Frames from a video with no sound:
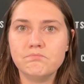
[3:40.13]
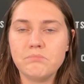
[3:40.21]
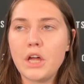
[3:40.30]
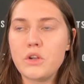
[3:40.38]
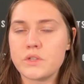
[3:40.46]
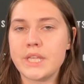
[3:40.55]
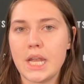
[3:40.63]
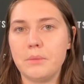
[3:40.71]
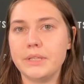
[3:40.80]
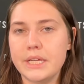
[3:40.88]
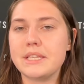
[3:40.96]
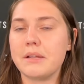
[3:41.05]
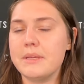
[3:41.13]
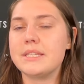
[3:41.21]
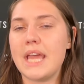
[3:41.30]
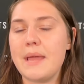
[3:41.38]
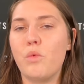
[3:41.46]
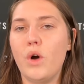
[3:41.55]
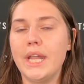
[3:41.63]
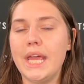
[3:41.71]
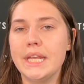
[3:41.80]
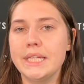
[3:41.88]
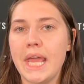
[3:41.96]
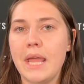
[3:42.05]
Understandably, he's going to miss Game 1
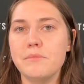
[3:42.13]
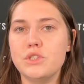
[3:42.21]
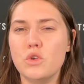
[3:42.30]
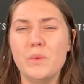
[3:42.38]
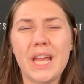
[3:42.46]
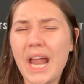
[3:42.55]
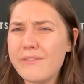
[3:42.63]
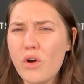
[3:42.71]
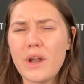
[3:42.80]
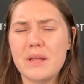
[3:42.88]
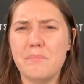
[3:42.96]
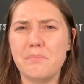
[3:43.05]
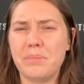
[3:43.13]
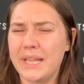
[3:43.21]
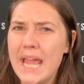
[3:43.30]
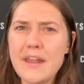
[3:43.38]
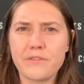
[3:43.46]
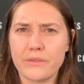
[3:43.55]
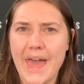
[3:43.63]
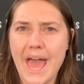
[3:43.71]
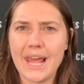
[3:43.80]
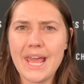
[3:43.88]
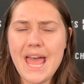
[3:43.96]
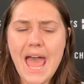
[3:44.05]
and Game 2. We kind of already planned for
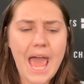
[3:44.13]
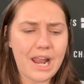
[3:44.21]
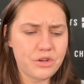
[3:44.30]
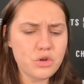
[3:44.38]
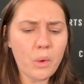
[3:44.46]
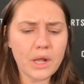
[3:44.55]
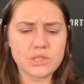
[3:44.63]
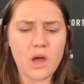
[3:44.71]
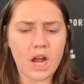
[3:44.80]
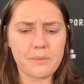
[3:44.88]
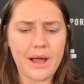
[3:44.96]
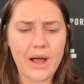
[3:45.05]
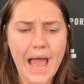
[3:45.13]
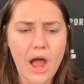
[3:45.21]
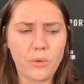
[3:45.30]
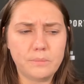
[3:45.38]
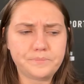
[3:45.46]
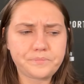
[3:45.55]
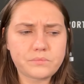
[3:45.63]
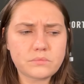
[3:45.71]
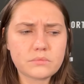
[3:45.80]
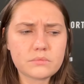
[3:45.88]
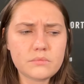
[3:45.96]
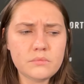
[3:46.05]
that. And I do want to talk about how
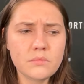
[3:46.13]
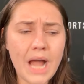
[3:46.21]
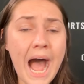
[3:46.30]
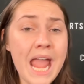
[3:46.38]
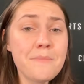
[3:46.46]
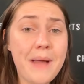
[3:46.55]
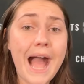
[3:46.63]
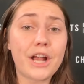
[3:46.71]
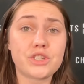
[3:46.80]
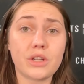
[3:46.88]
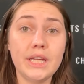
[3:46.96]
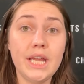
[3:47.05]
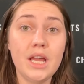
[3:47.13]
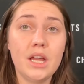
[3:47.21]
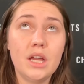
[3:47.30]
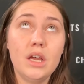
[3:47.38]
I am actually